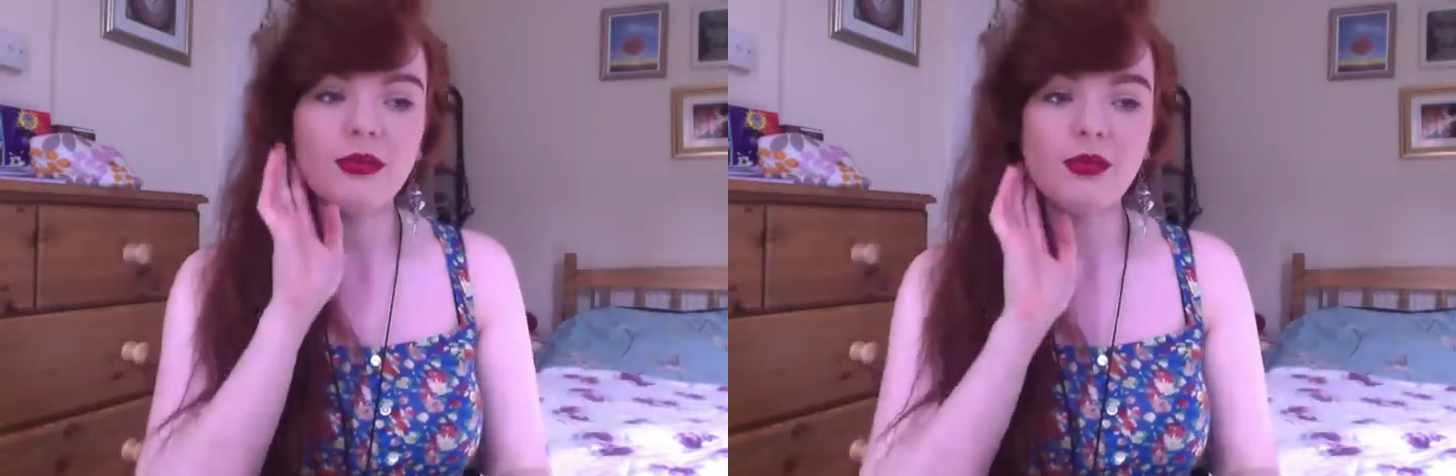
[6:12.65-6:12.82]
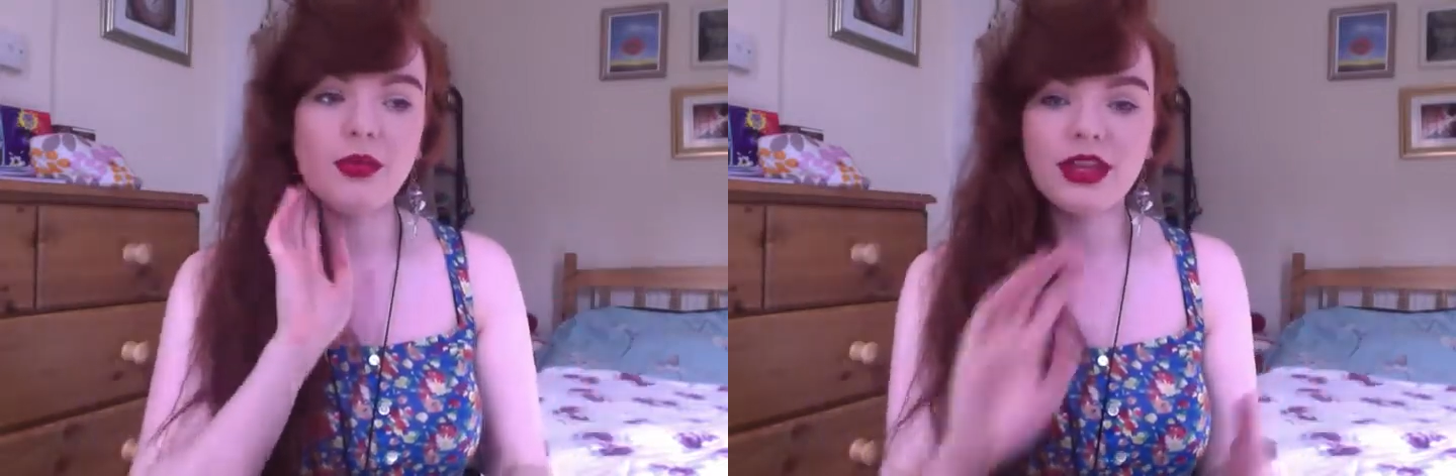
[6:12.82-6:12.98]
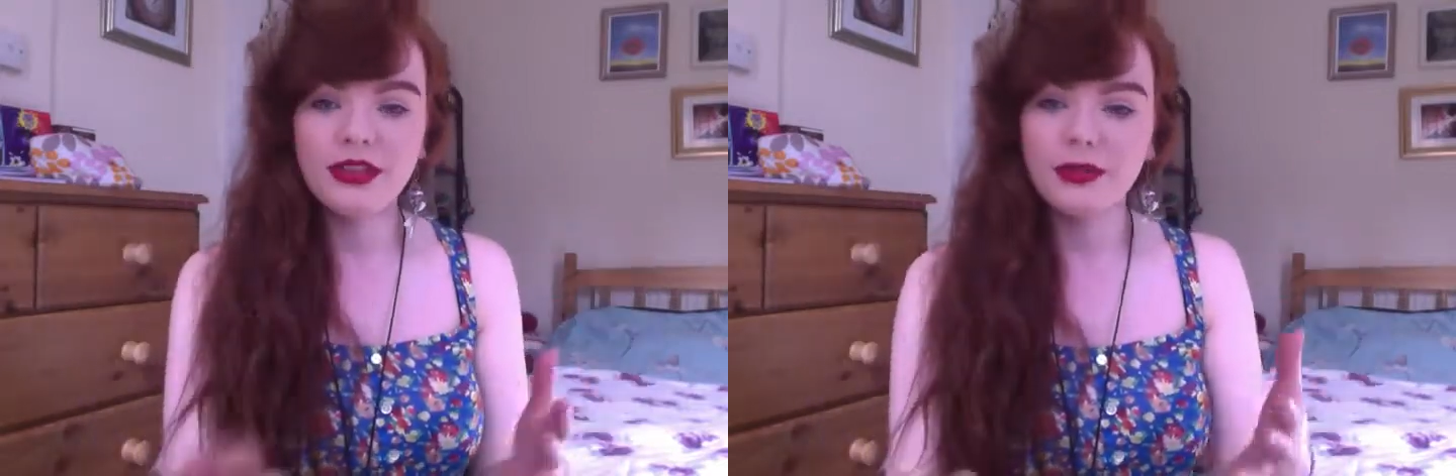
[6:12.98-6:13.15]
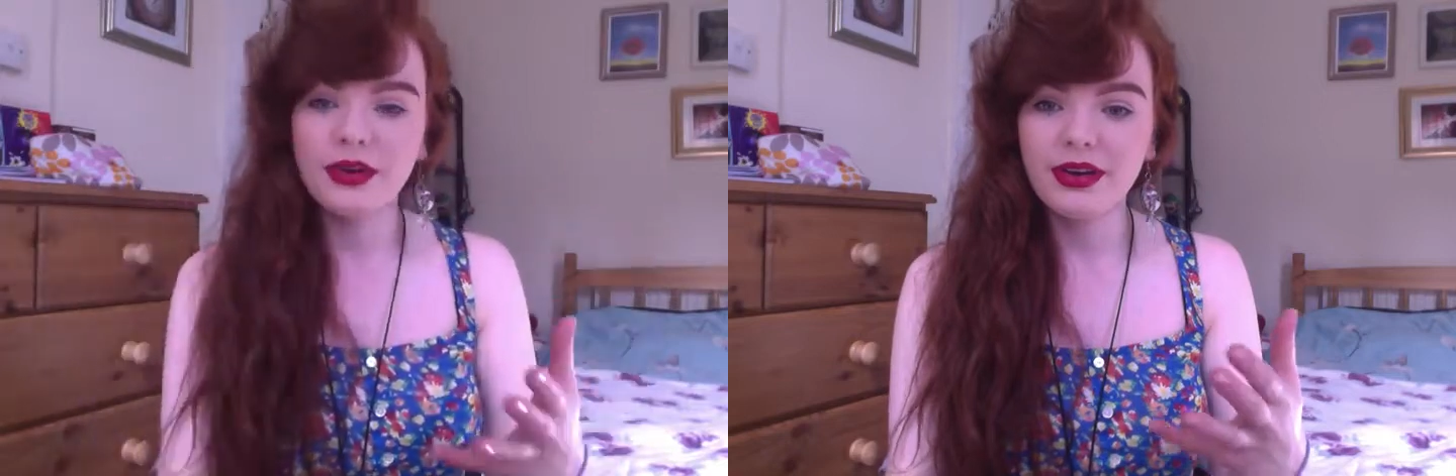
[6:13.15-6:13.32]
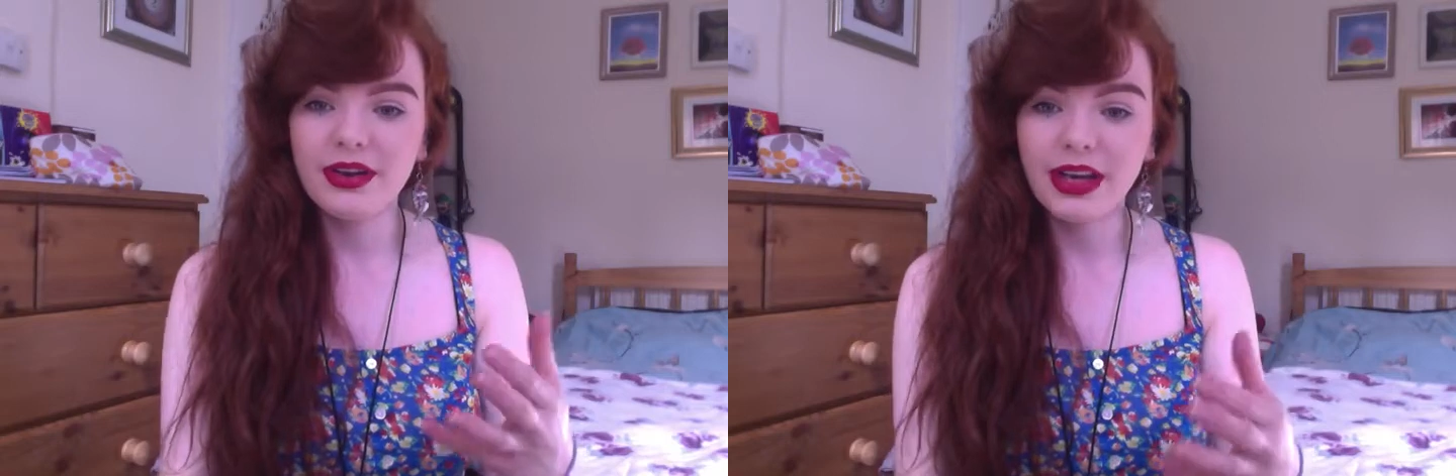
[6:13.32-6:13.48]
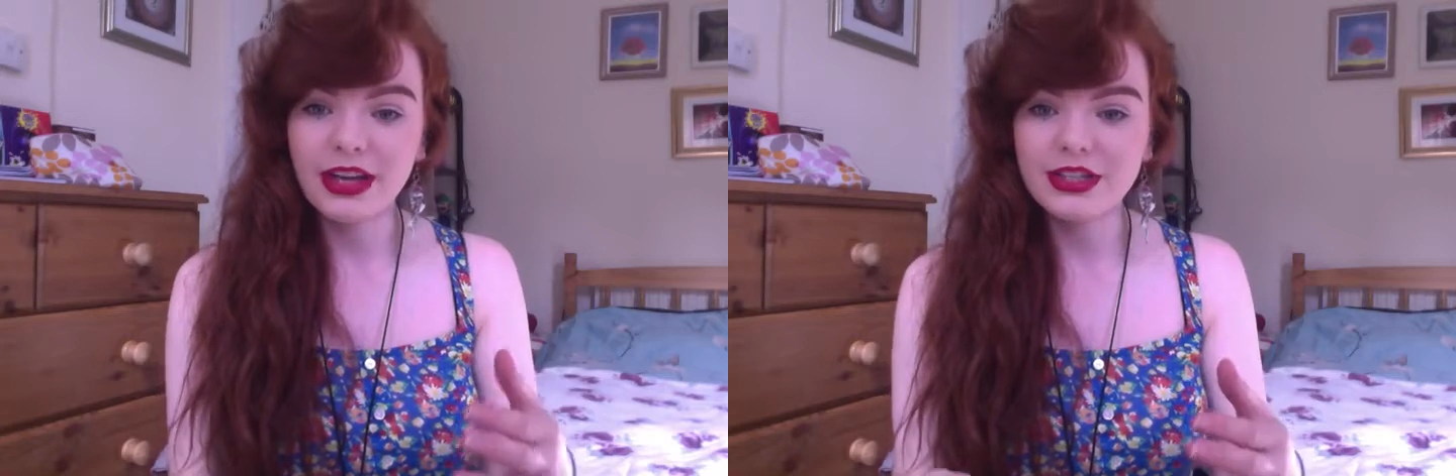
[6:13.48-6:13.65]
With my
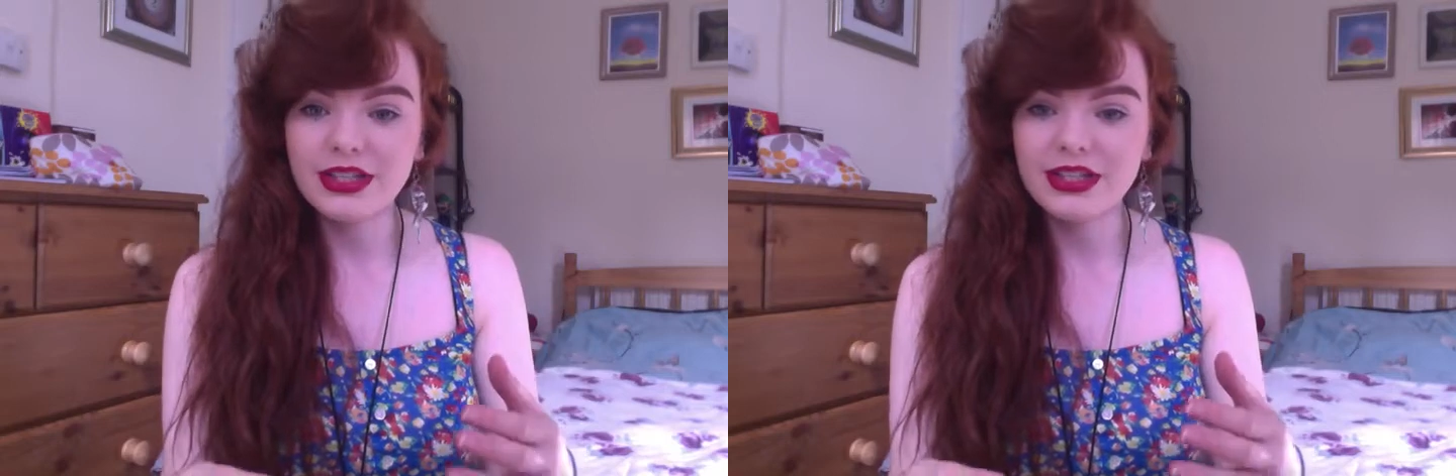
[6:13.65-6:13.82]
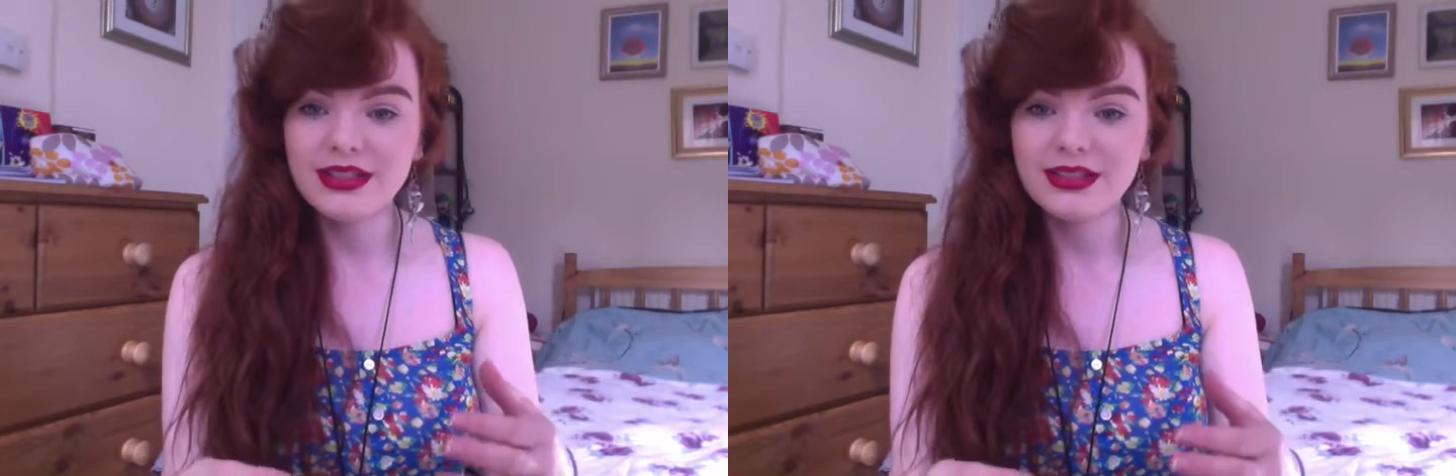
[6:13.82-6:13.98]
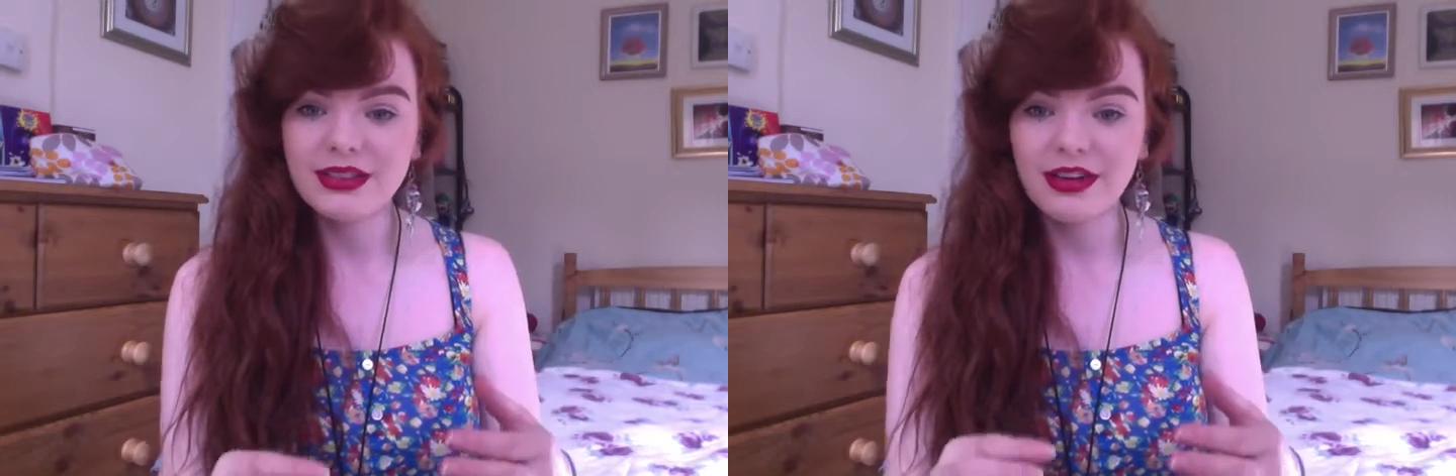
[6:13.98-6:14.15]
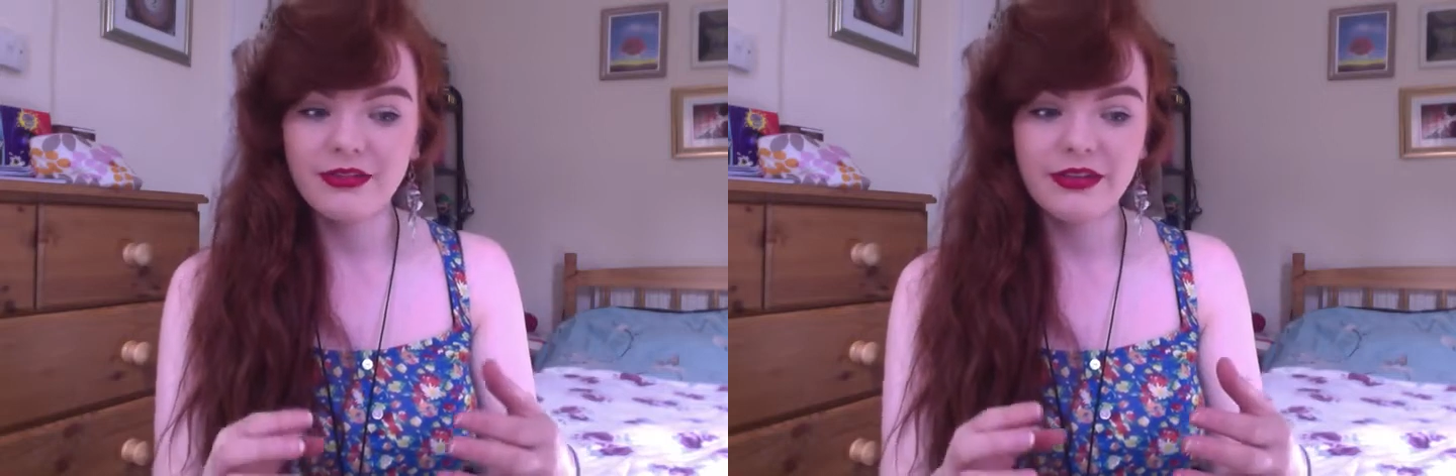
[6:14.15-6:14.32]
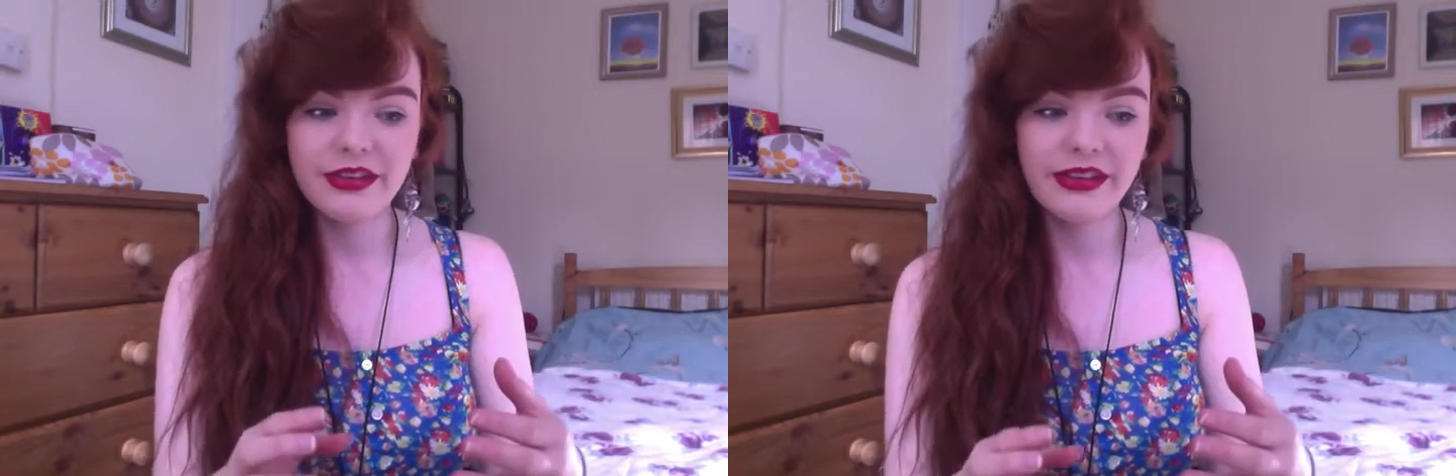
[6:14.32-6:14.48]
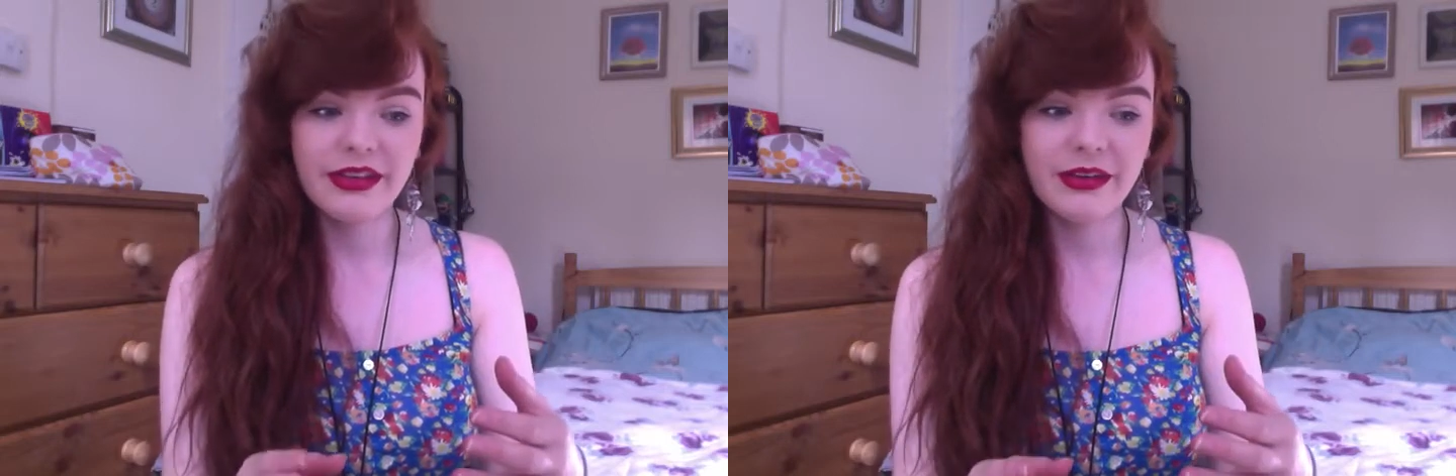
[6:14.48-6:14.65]
eyelashes, I
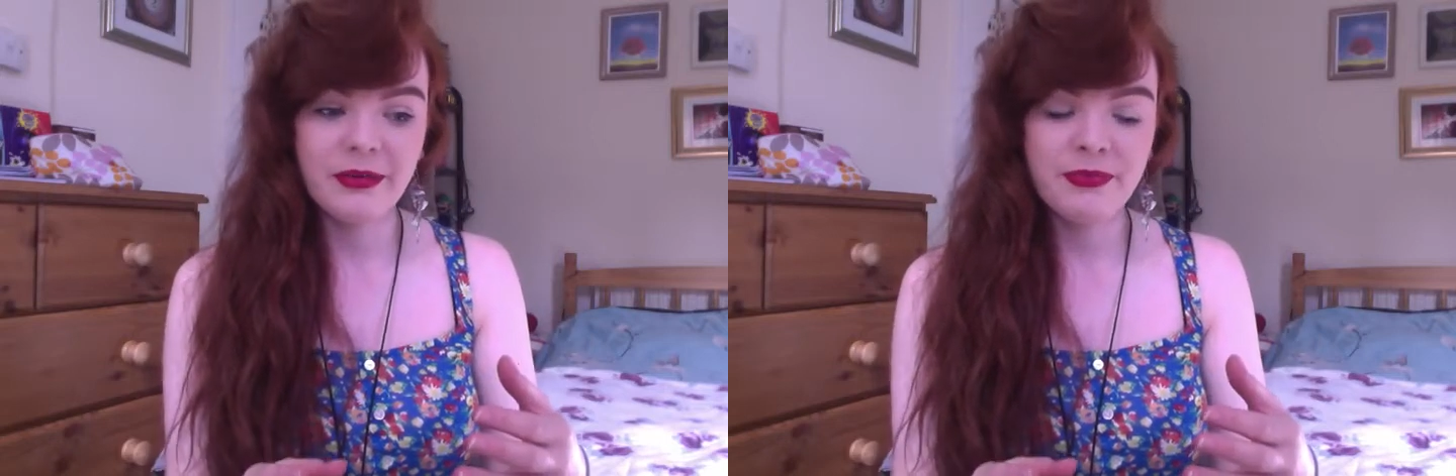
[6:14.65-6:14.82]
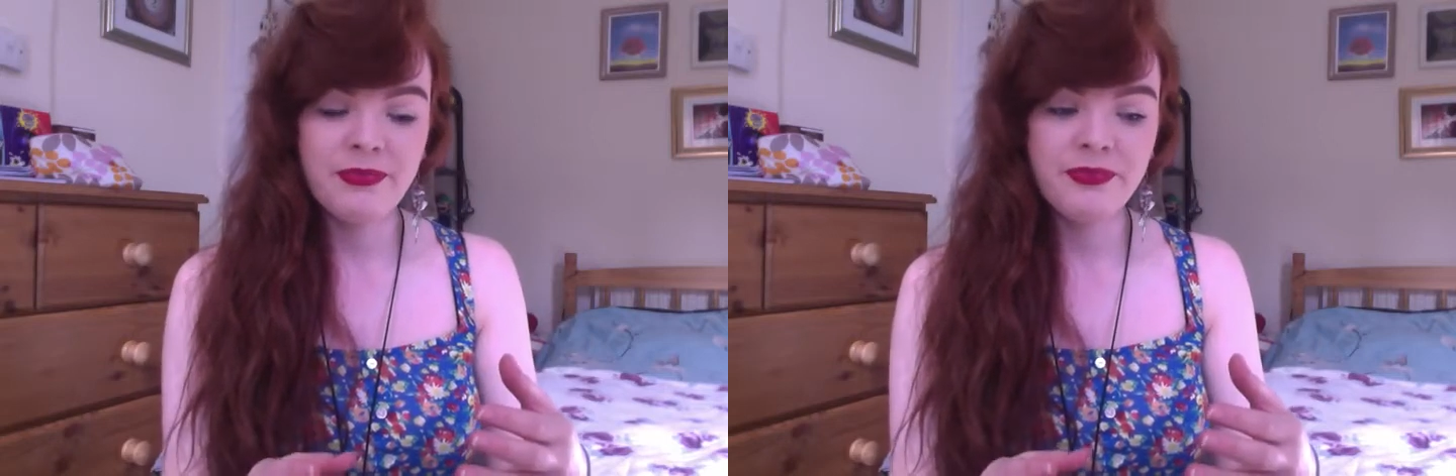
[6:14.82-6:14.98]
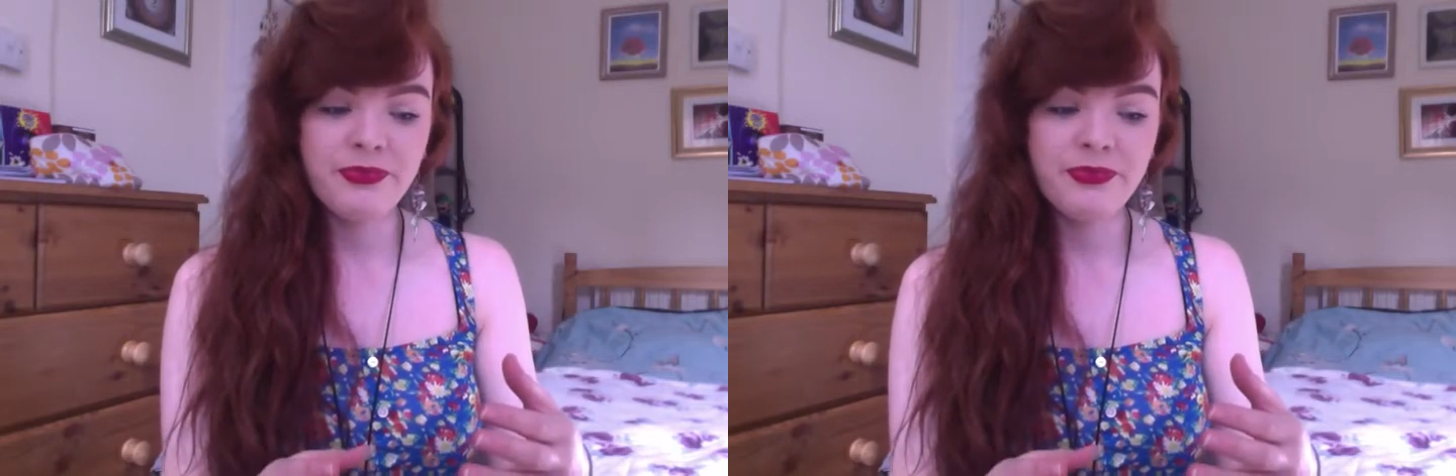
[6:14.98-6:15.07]
find that